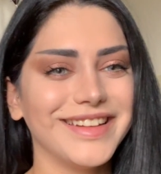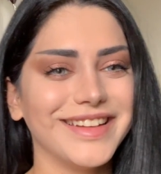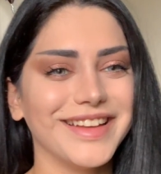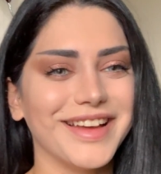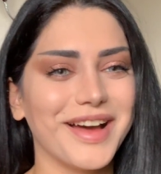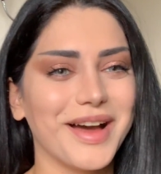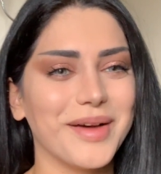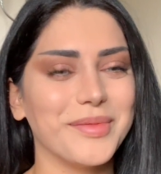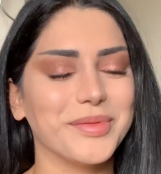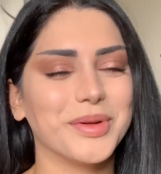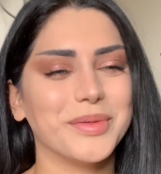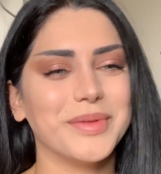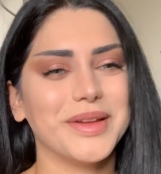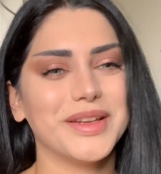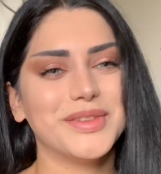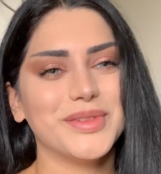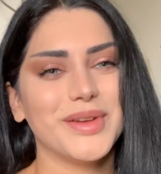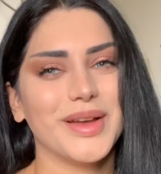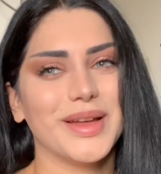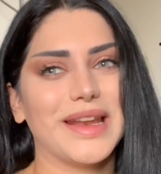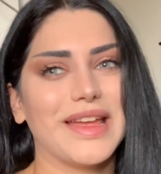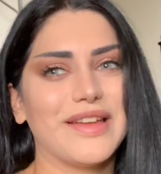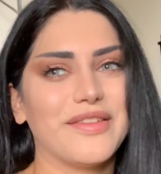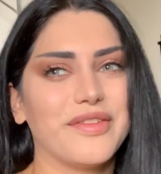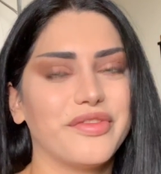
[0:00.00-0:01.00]
Roberto
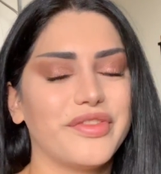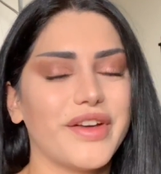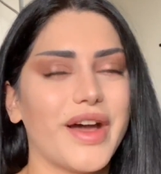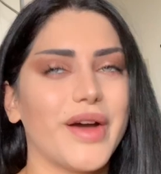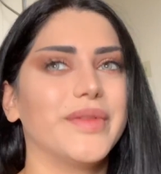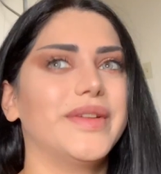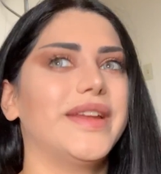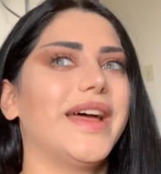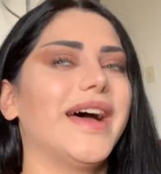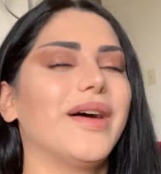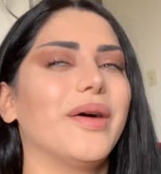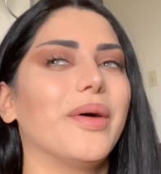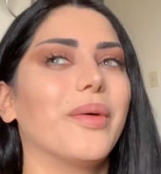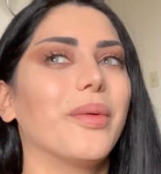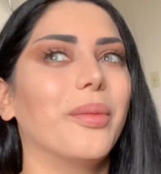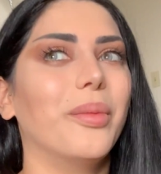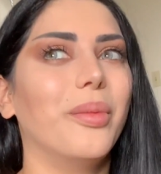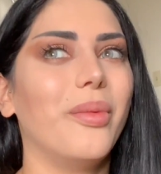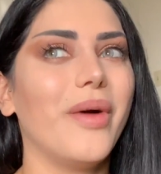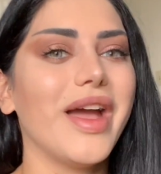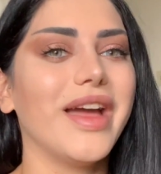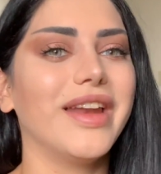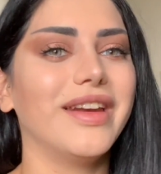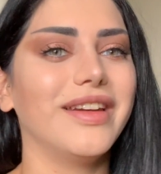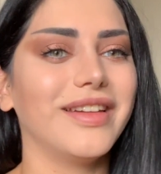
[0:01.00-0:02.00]
and I found out
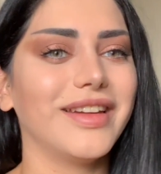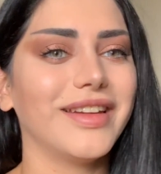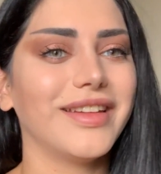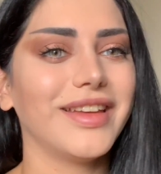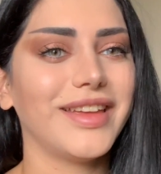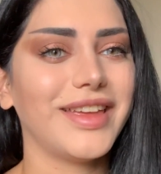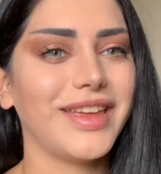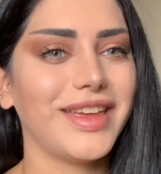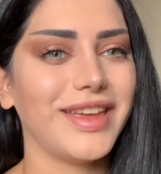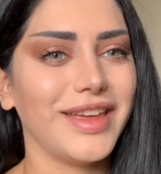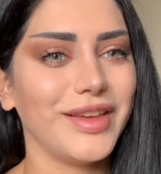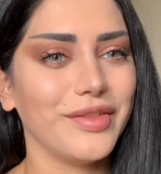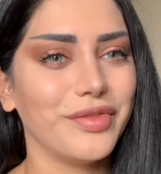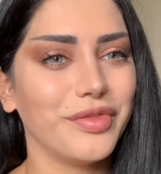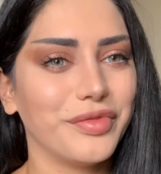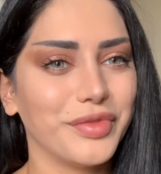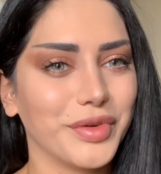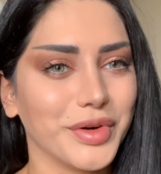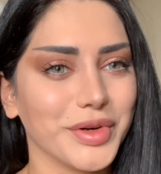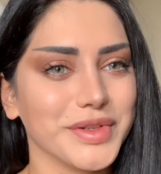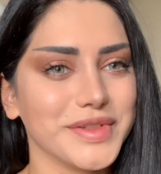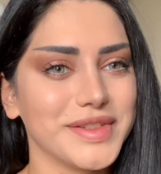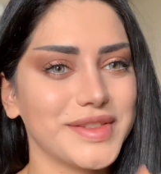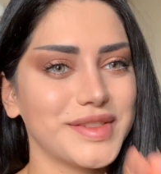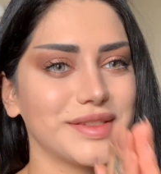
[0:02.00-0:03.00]
when he
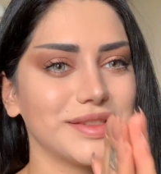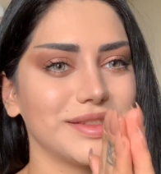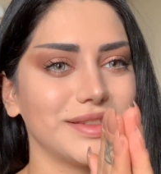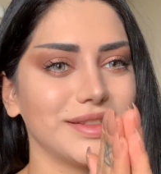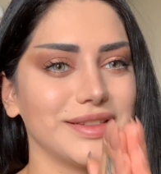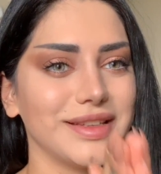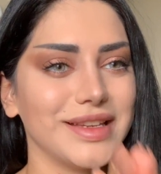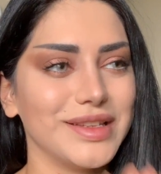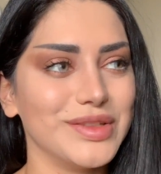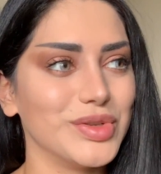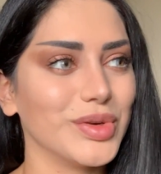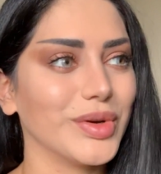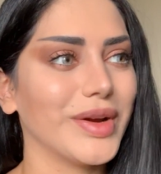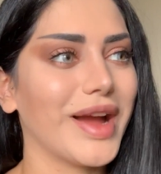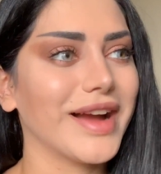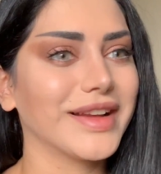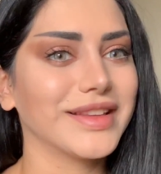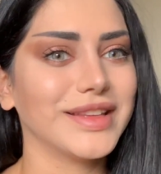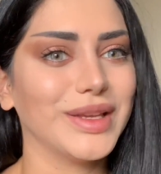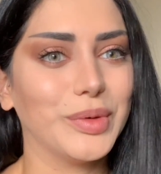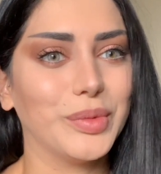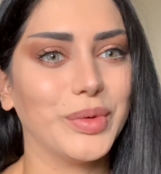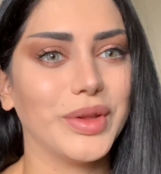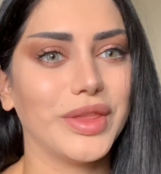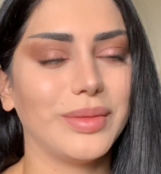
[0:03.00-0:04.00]
first
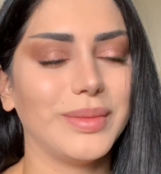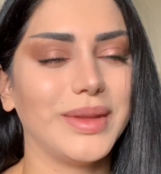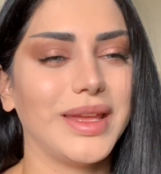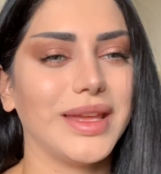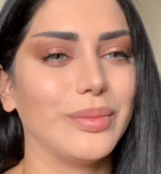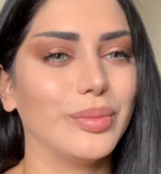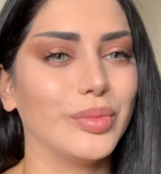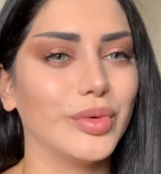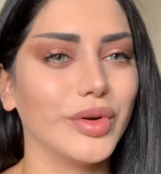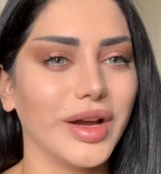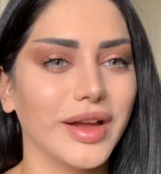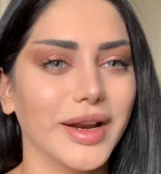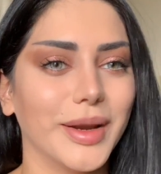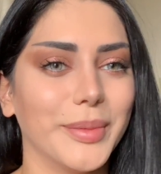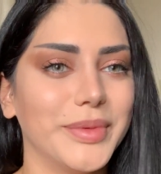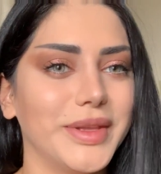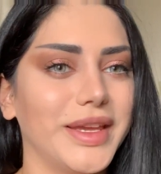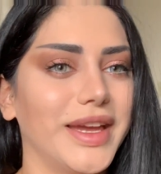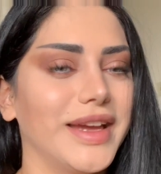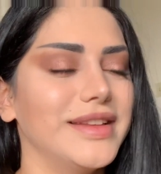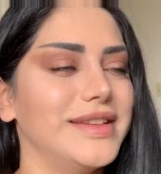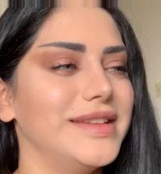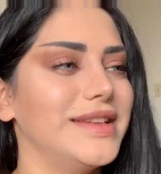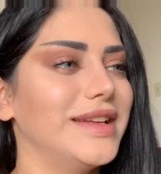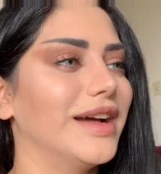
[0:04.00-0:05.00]
interacted with me and brought up the
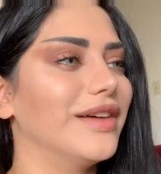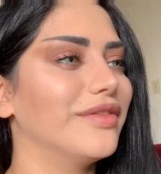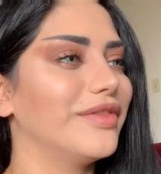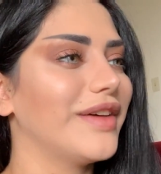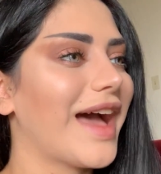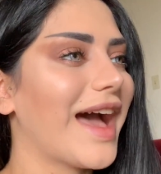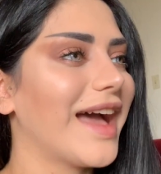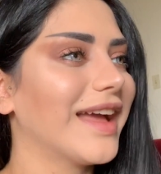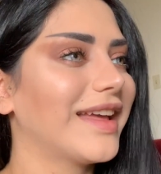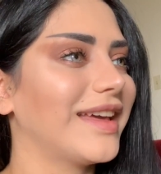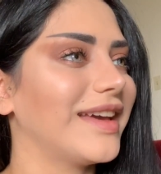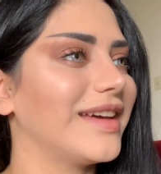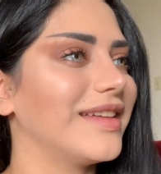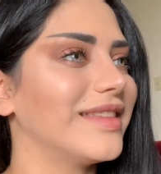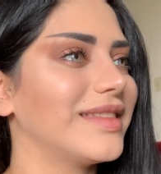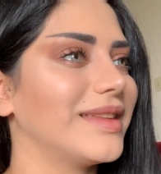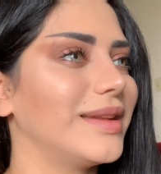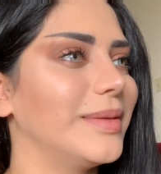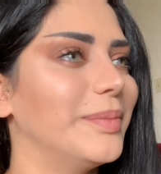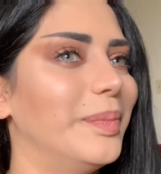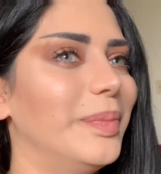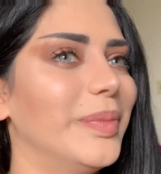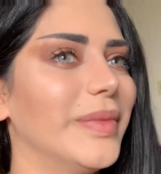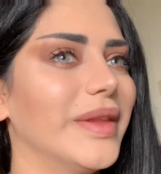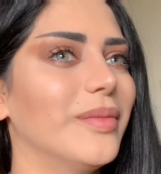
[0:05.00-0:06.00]
idea of AKHETH
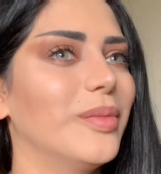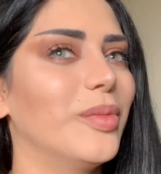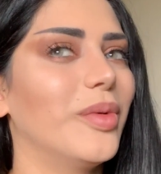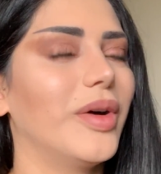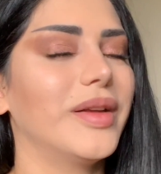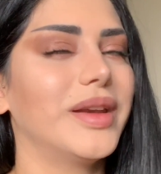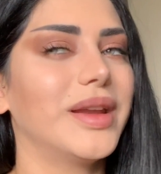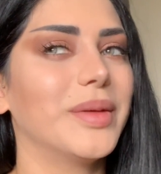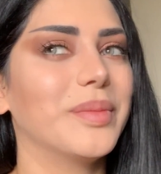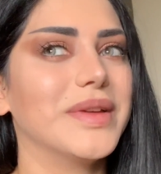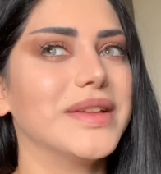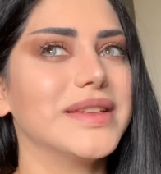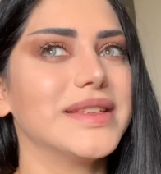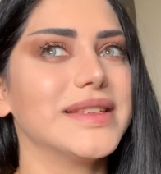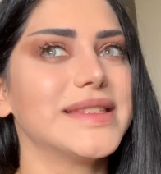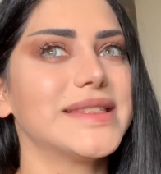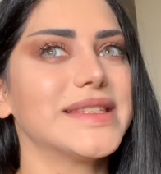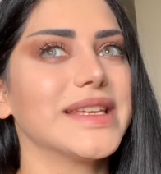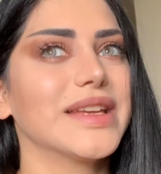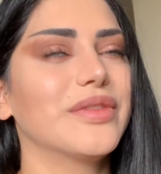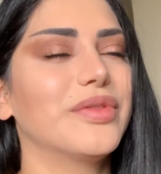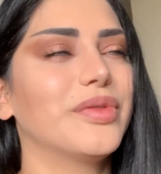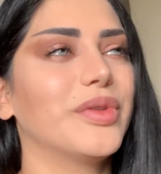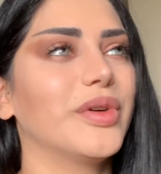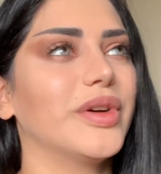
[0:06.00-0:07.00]
and wanting me to
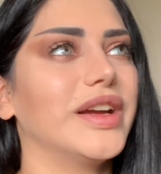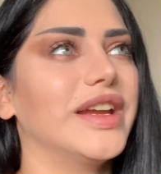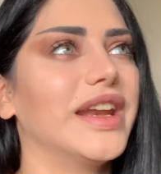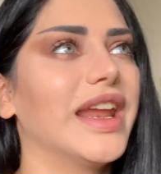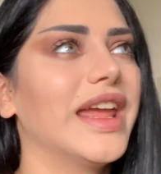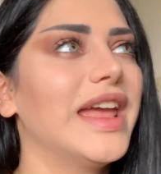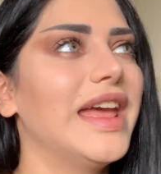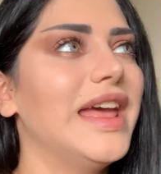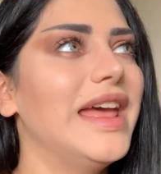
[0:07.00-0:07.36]
sing for it.